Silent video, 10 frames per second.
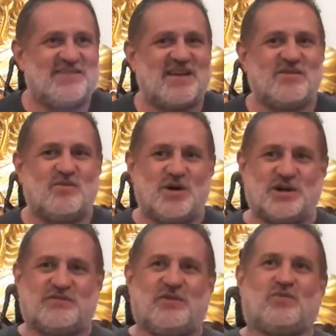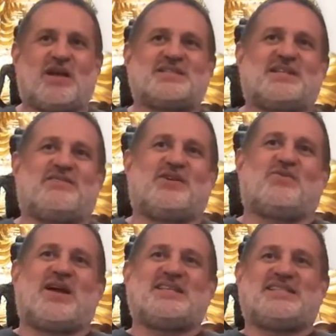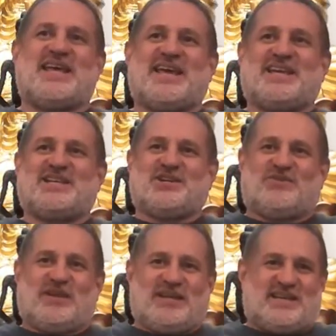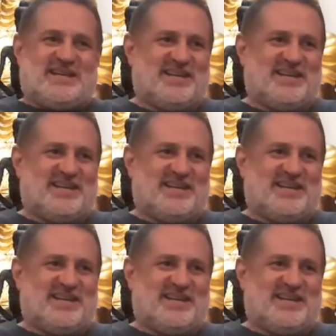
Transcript: Have a wonderful rest of your Wednesday and your week.